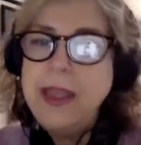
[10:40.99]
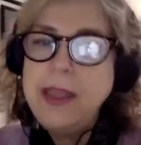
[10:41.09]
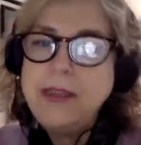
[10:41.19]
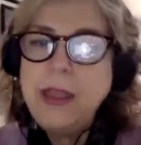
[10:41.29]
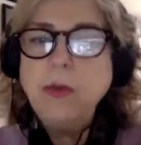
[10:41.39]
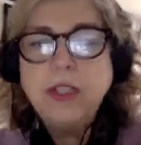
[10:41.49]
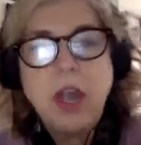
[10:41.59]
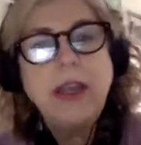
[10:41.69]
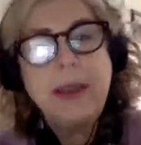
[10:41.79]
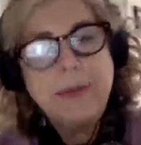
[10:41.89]
they were
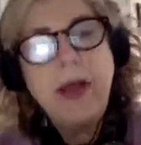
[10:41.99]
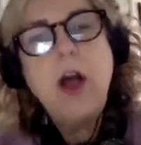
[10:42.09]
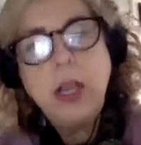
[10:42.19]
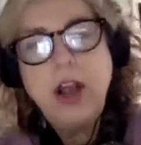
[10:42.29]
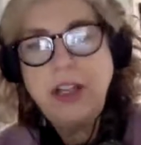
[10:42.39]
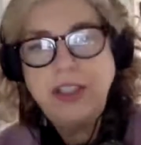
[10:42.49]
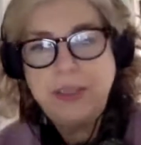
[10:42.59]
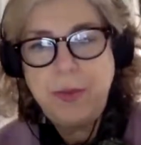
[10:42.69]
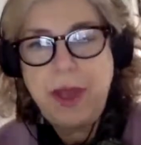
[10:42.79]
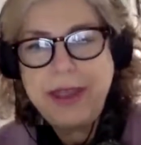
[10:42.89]
talking about unconscious
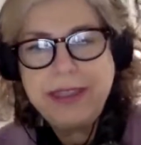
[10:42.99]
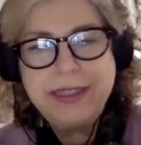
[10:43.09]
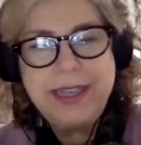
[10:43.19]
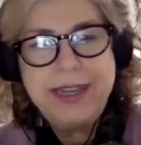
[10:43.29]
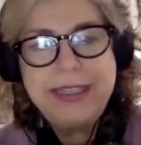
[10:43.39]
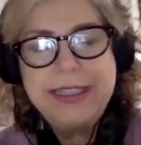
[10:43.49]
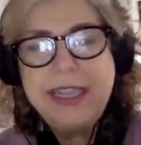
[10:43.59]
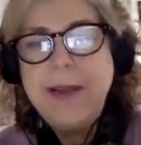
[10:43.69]
bias, and it's